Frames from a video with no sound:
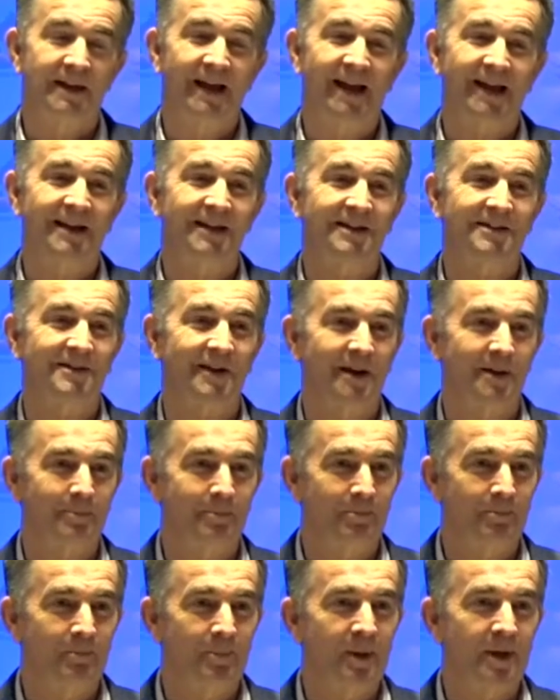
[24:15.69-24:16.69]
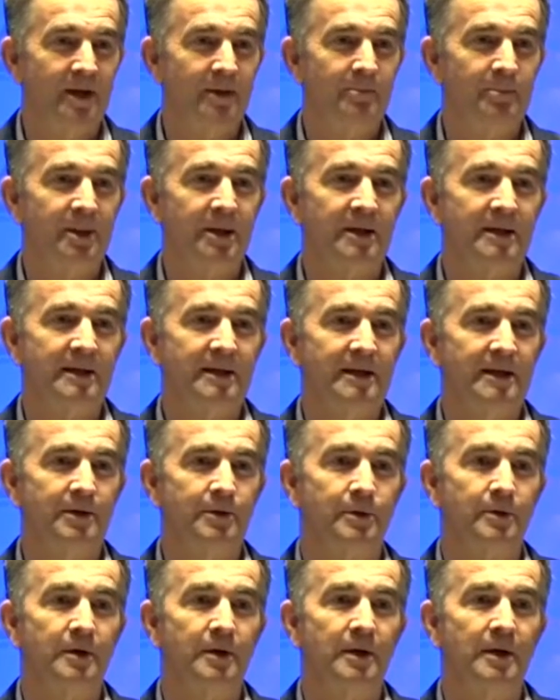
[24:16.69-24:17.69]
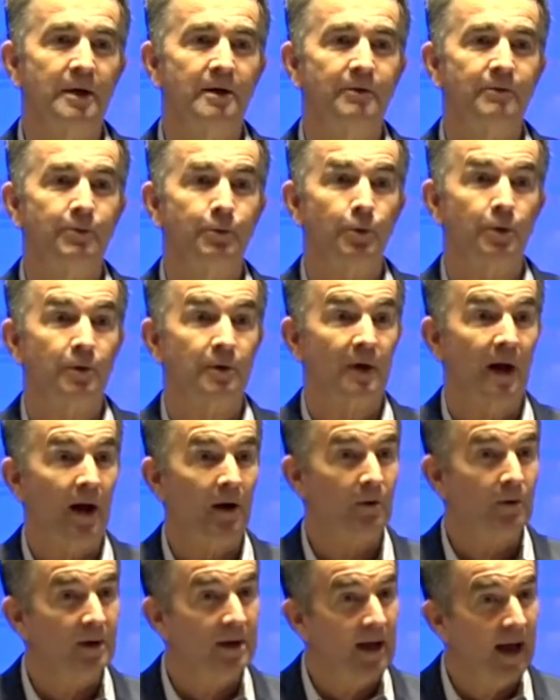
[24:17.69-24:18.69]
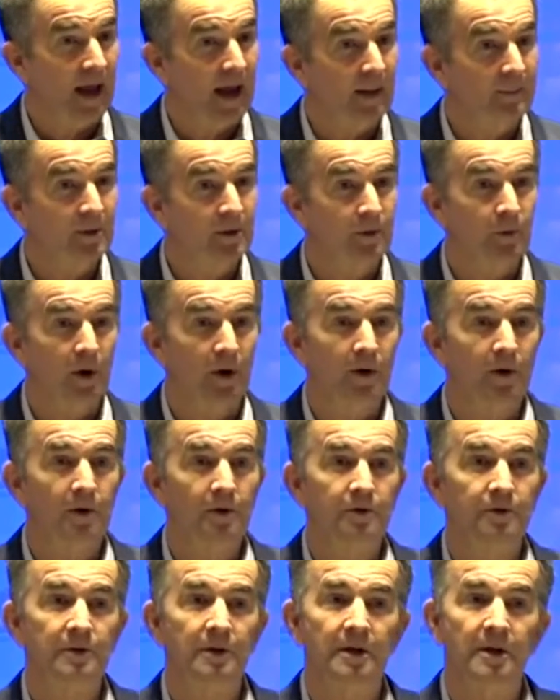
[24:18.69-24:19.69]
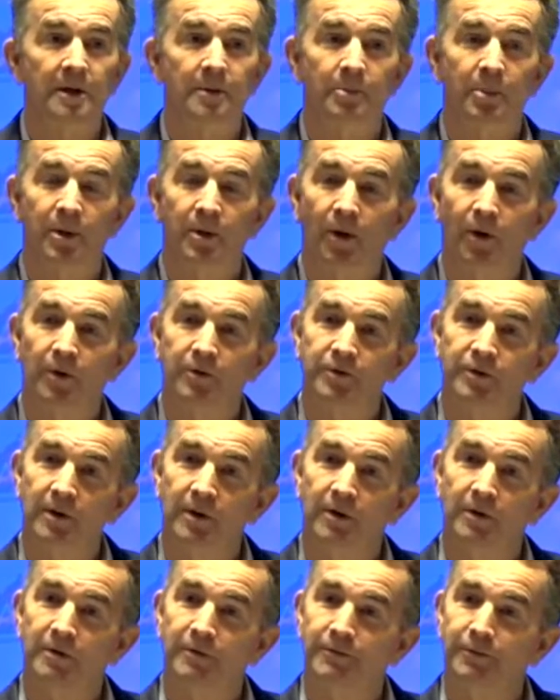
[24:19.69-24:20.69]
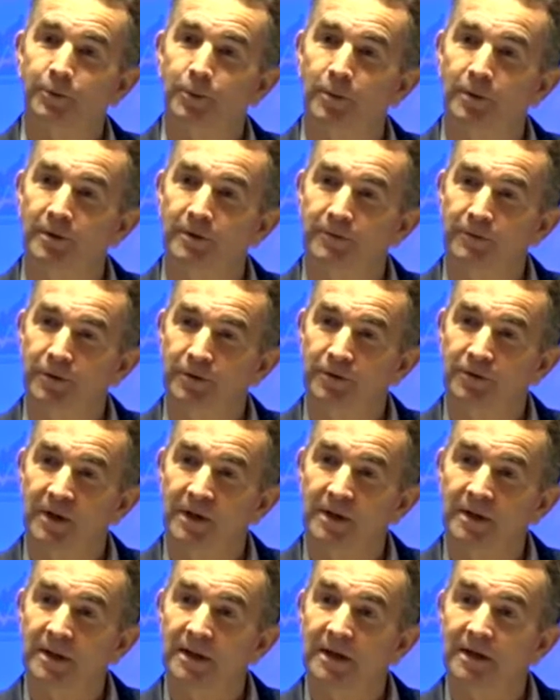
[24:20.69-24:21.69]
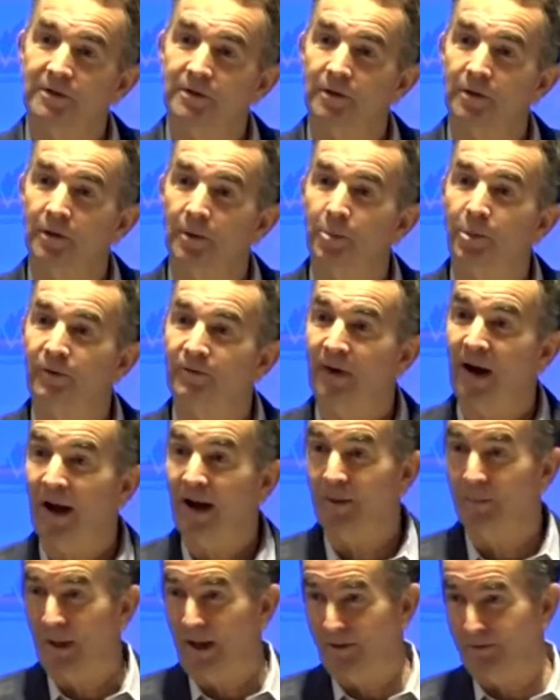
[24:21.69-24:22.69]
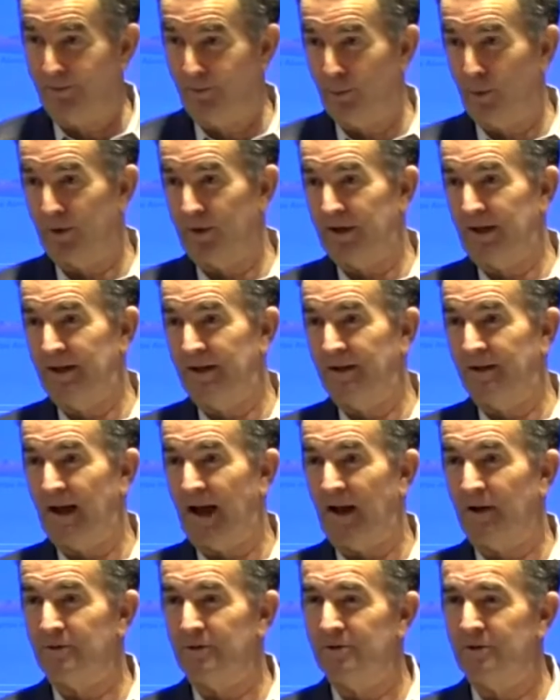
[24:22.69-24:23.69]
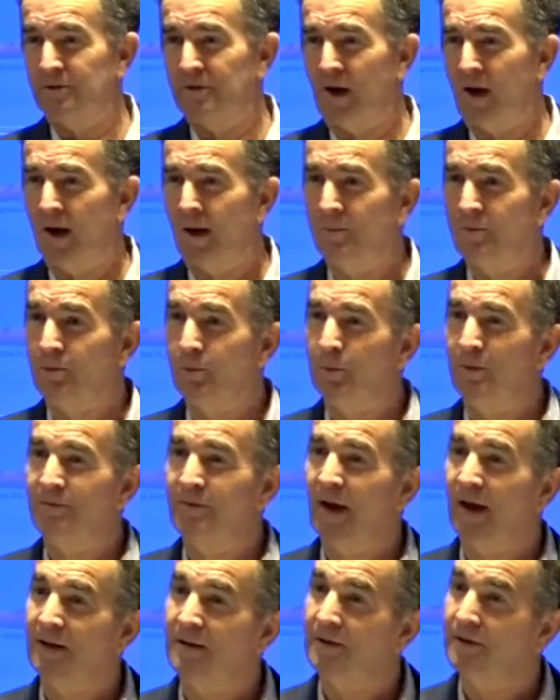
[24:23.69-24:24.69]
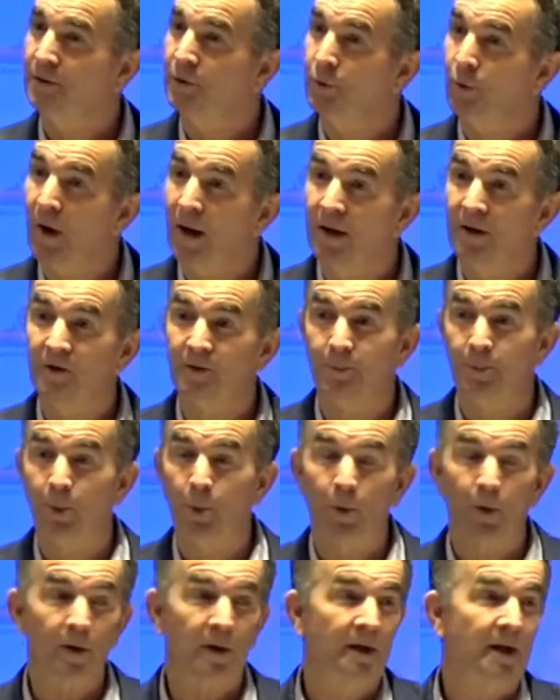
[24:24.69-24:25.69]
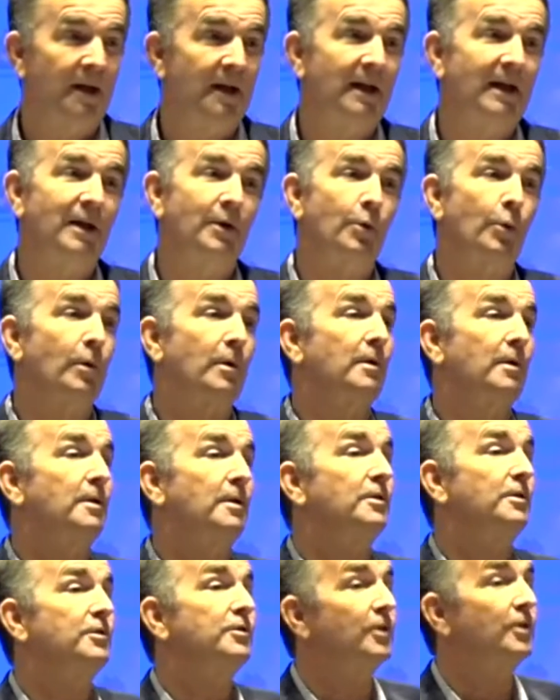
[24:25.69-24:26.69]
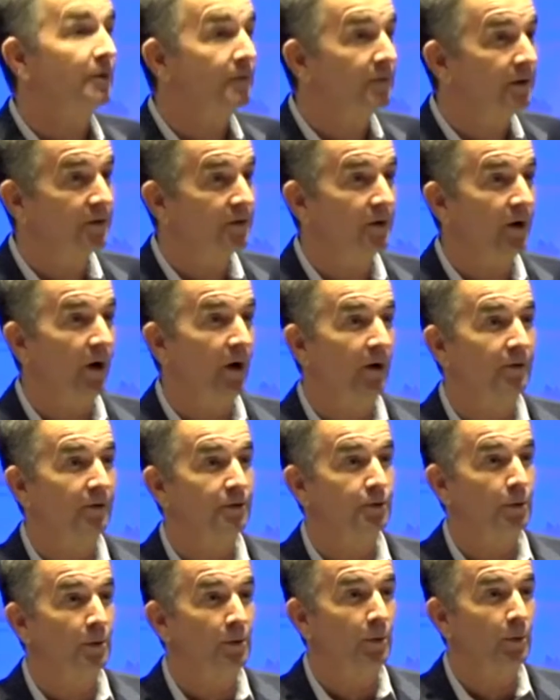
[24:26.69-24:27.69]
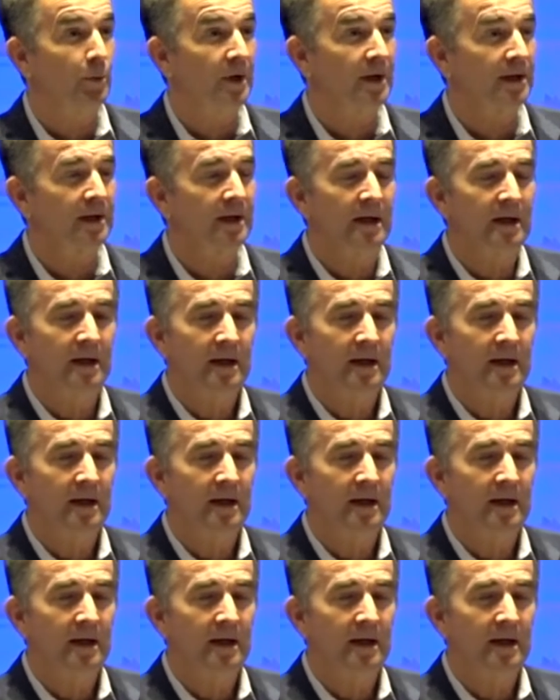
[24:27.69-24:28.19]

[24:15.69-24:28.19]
That is a big, big deal for not only Hampton Roads, but also for Virginia. It's going to provide about 14,000 jobs. We've got the greatest port in order to service offshore wind.